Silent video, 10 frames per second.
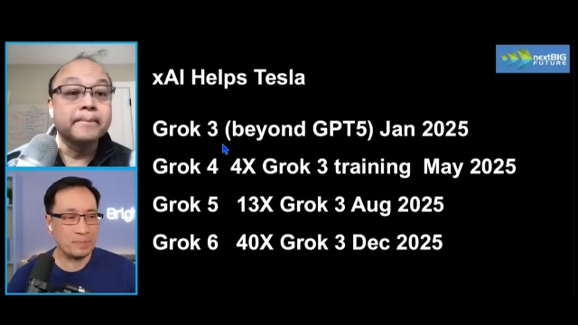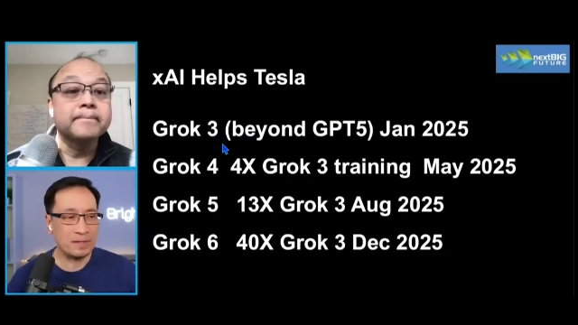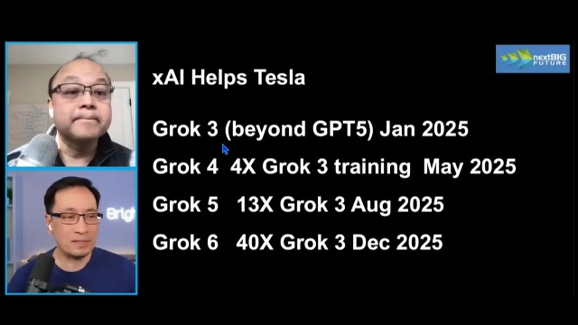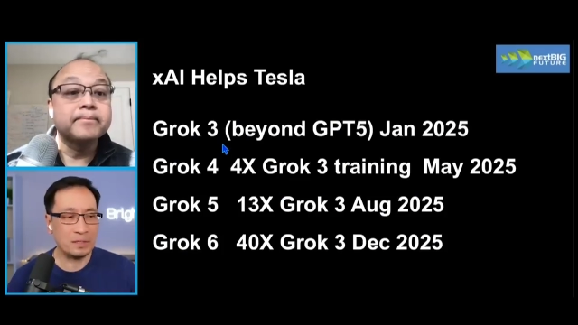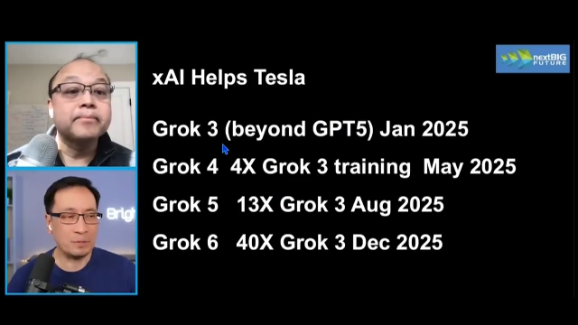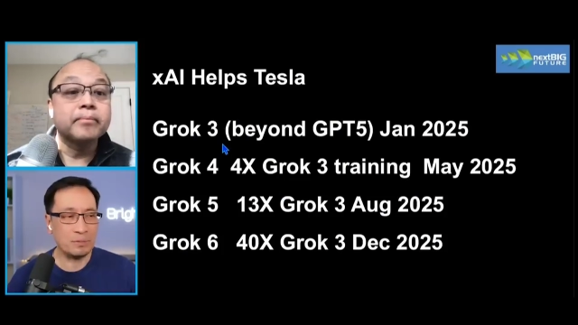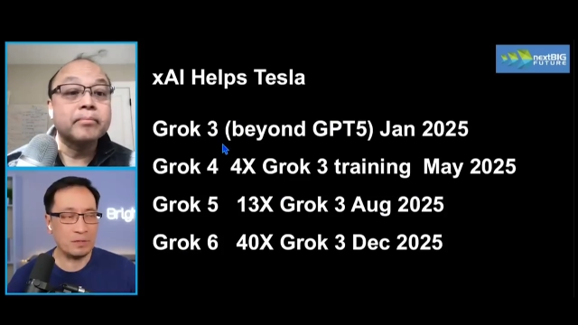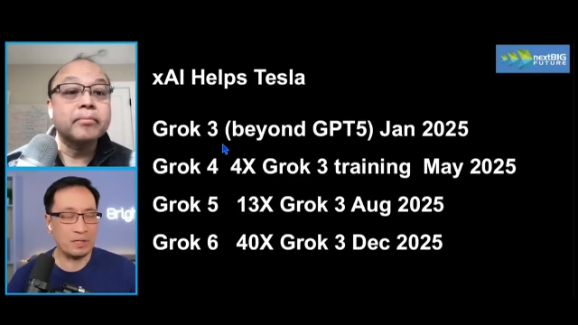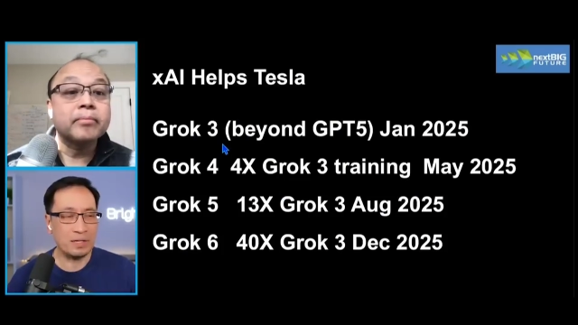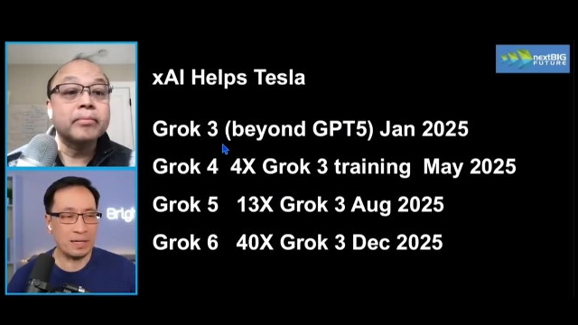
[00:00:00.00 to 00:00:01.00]
Speaker 1: Mm-hmm.
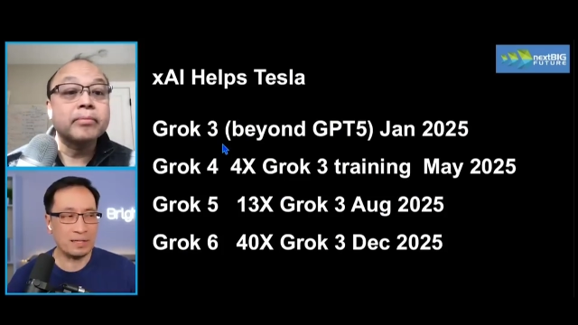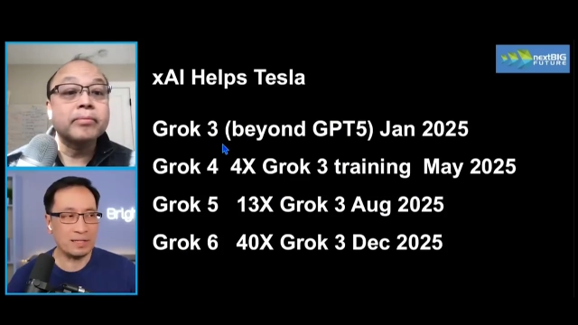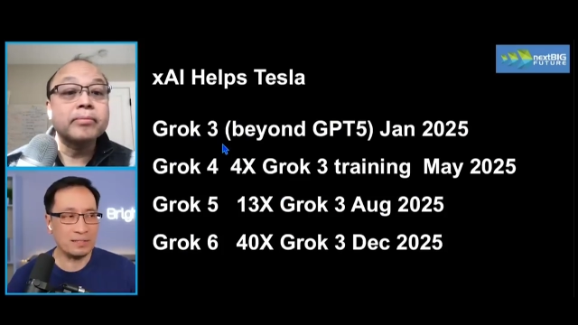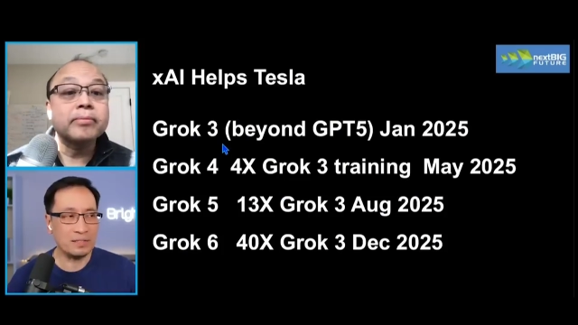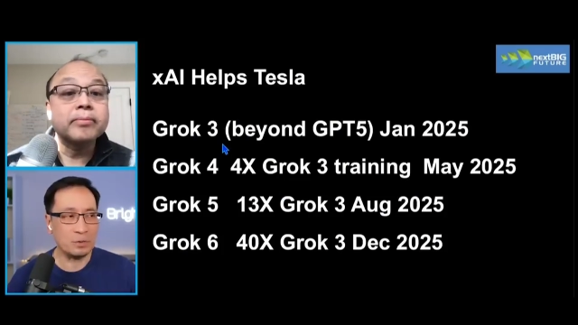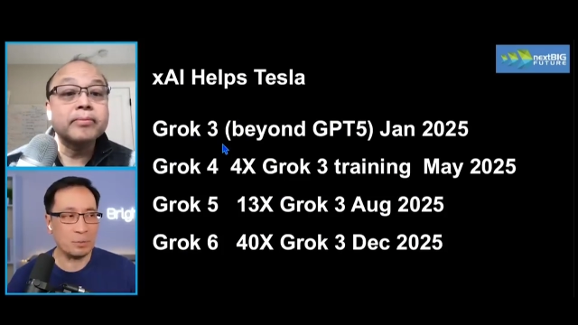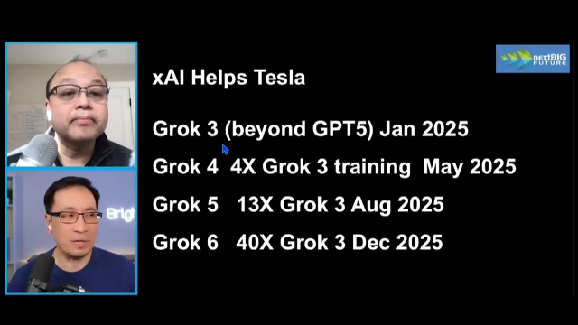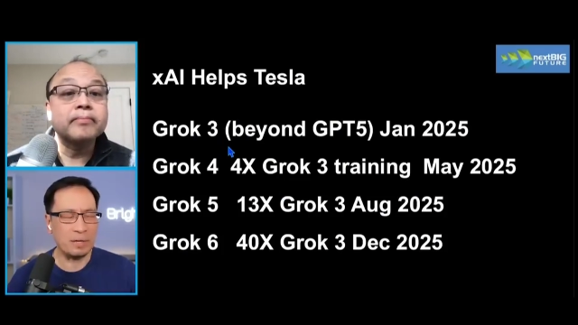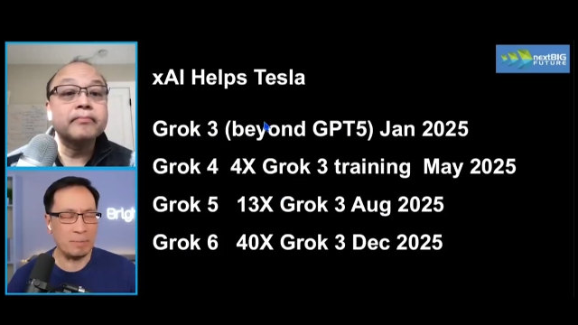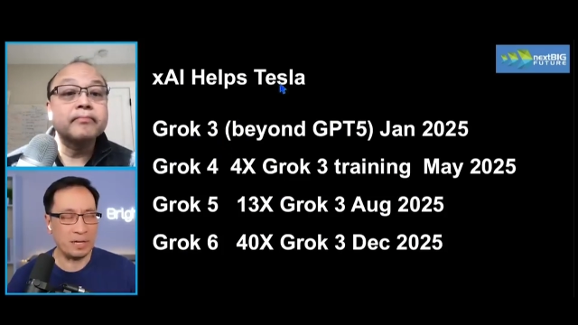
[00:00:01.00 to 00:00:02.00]
So uh, Tesla is
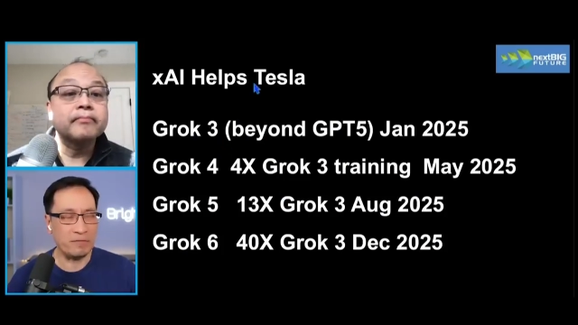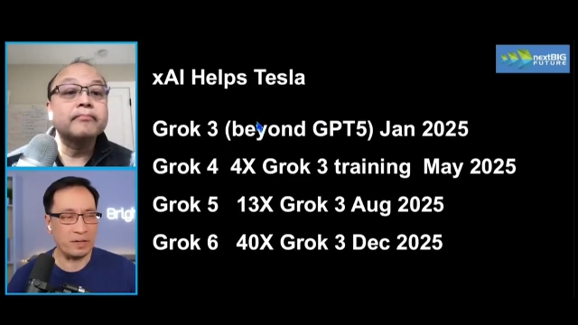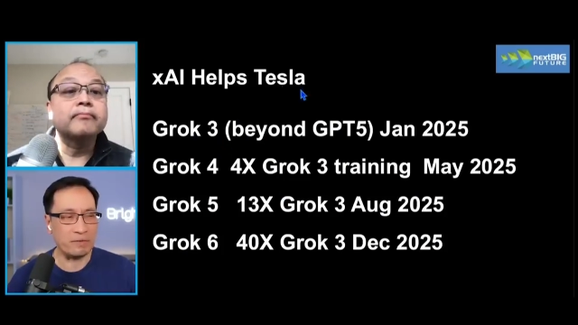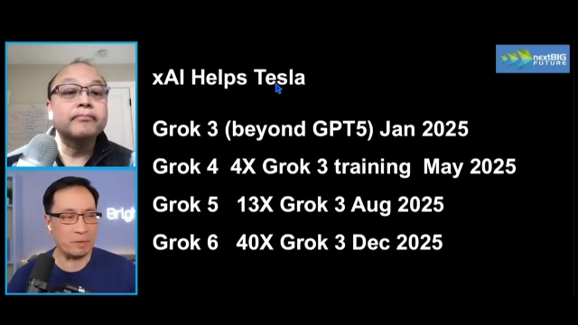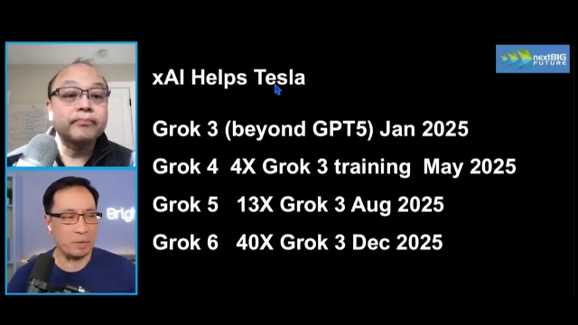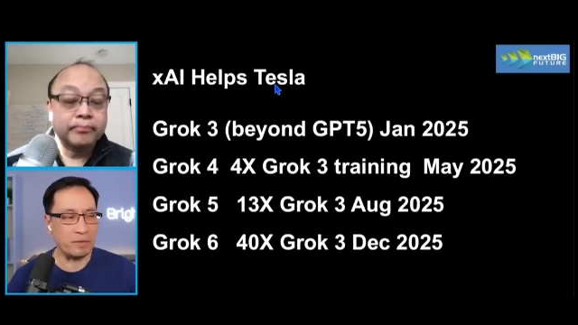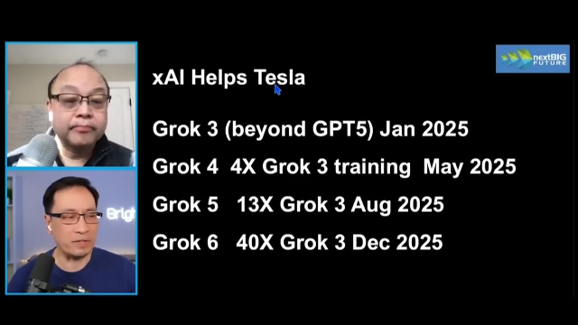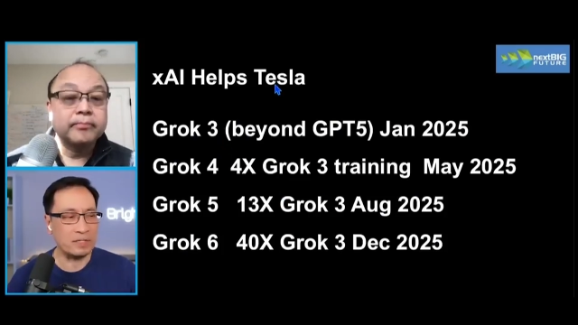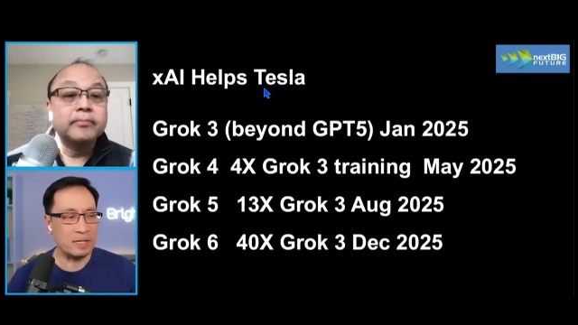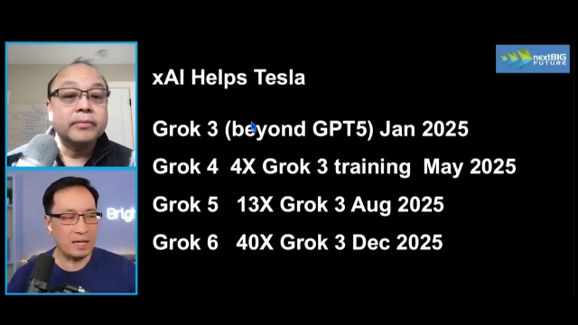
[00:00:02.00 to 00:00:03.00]
already benefiting from
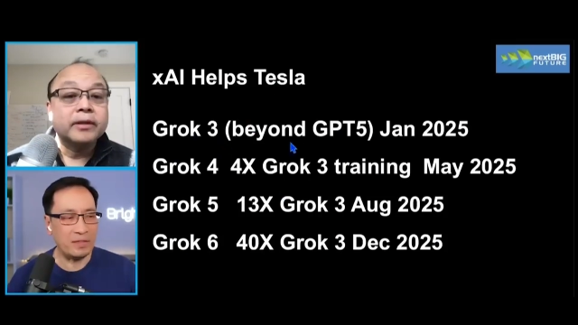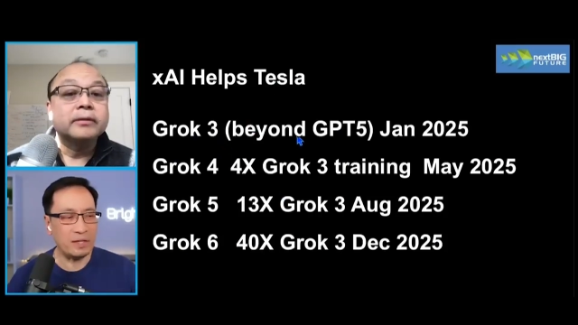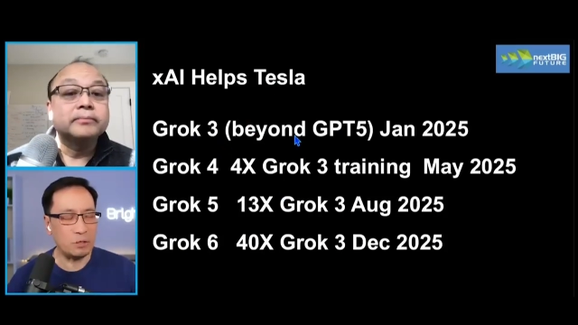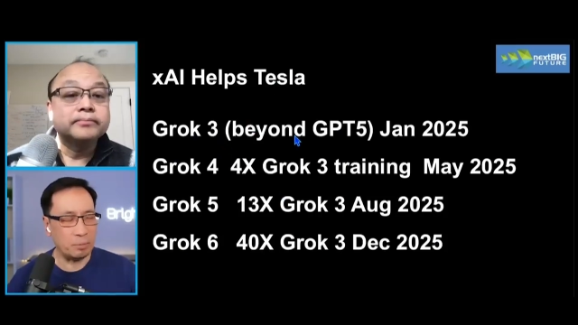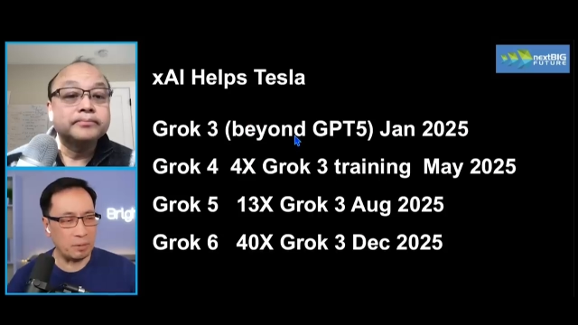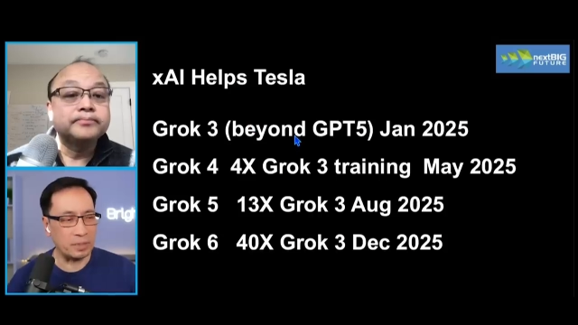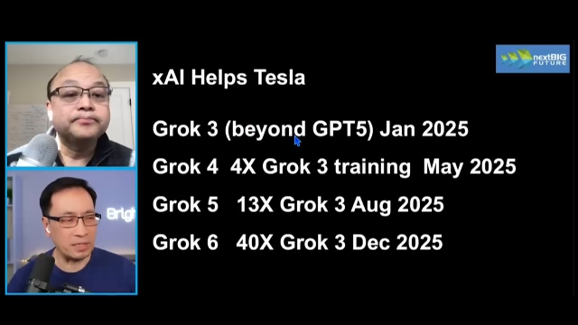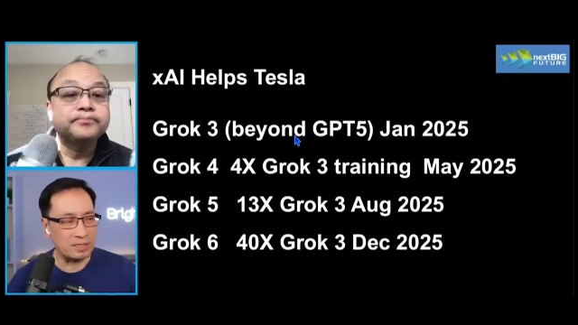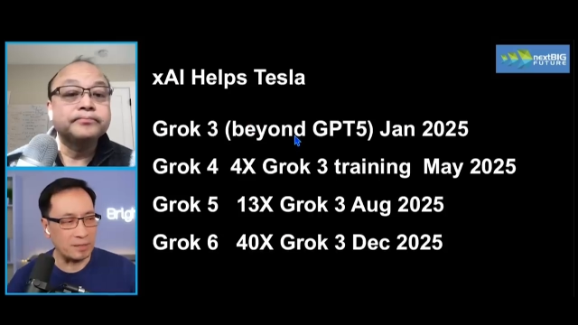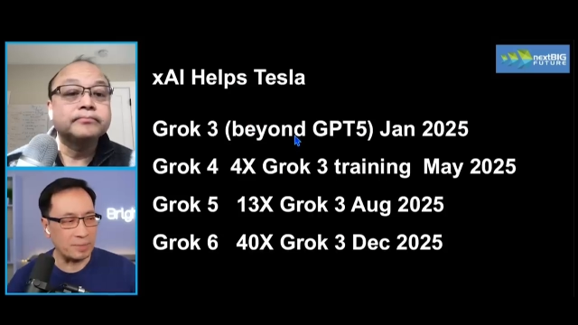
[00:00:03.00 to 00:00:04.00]
all this. And then you're
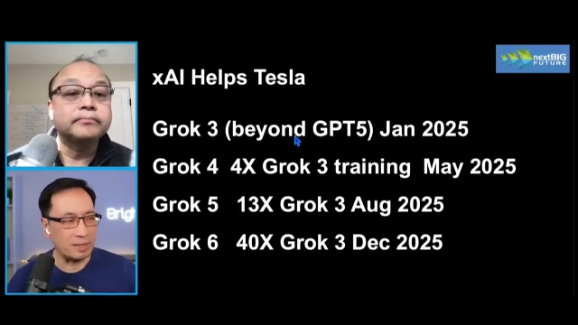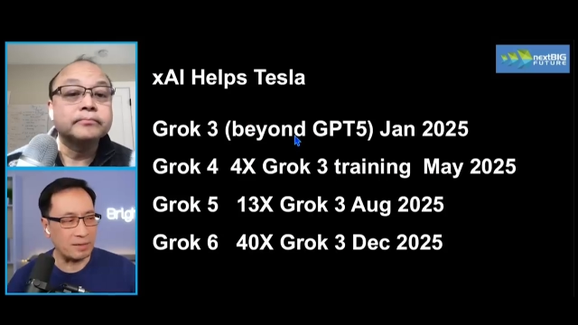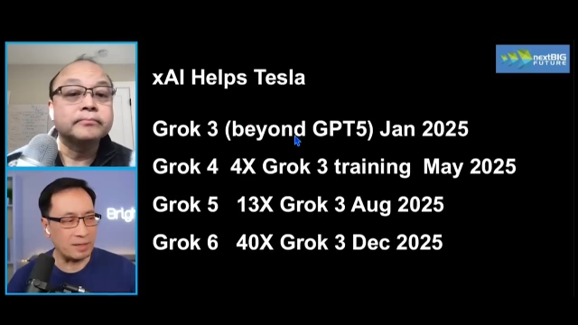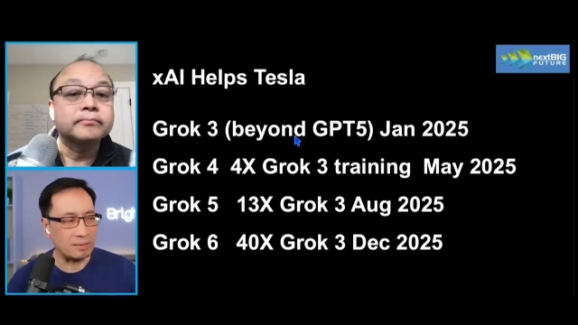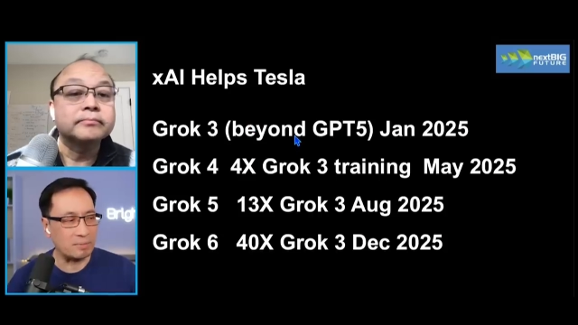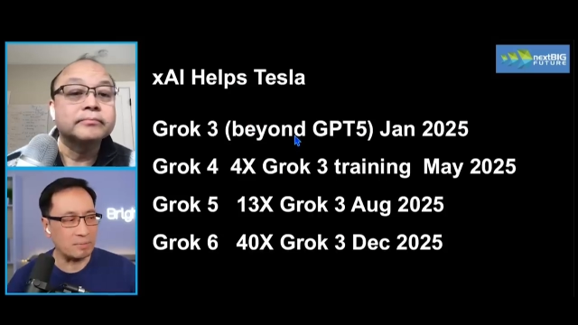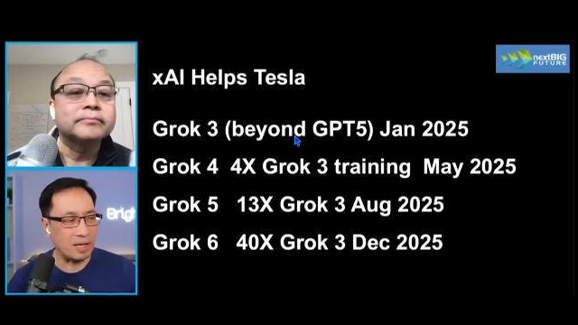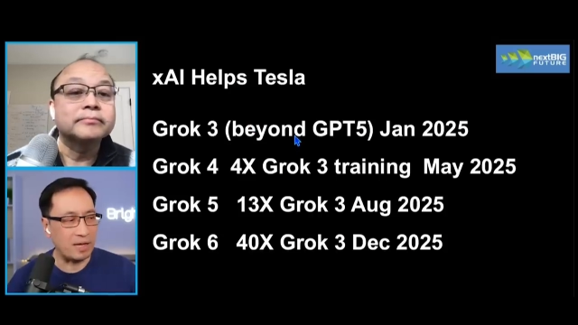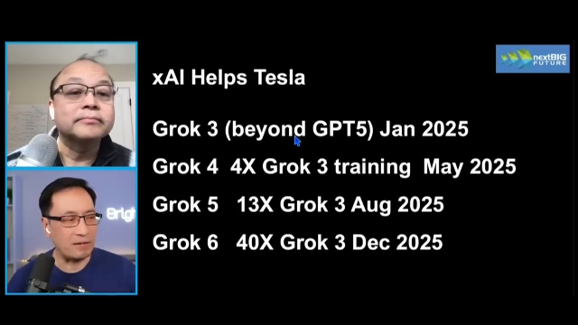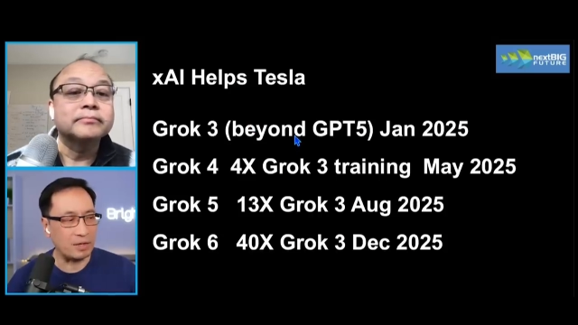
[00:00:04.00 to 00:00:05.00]
probably going to tell me that
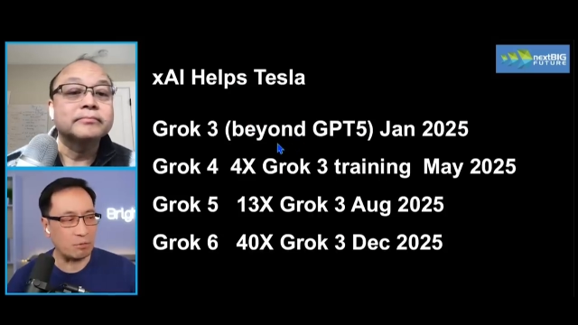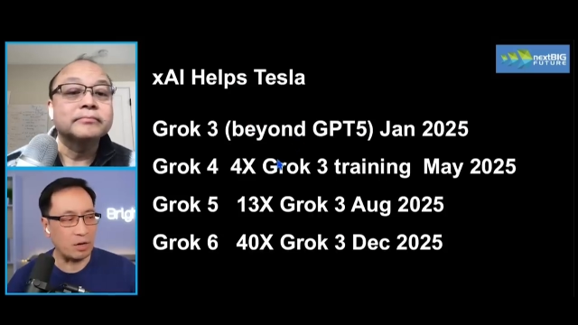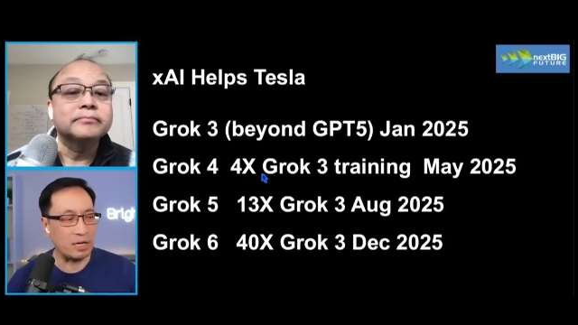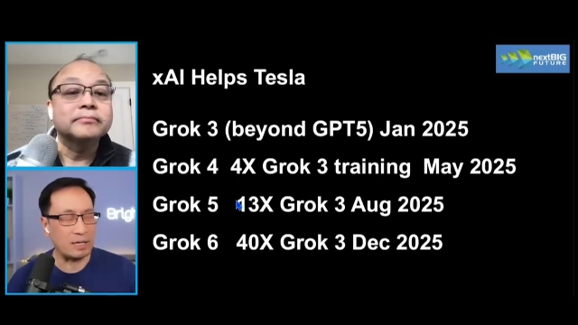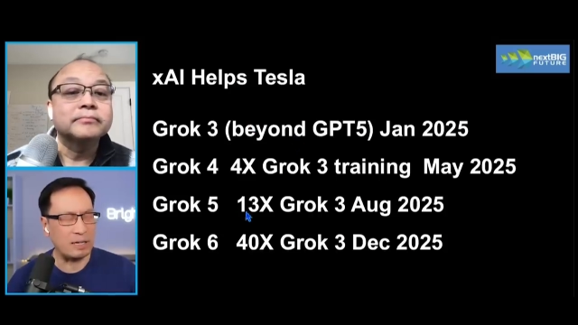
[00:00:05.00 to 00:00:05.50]
having Grok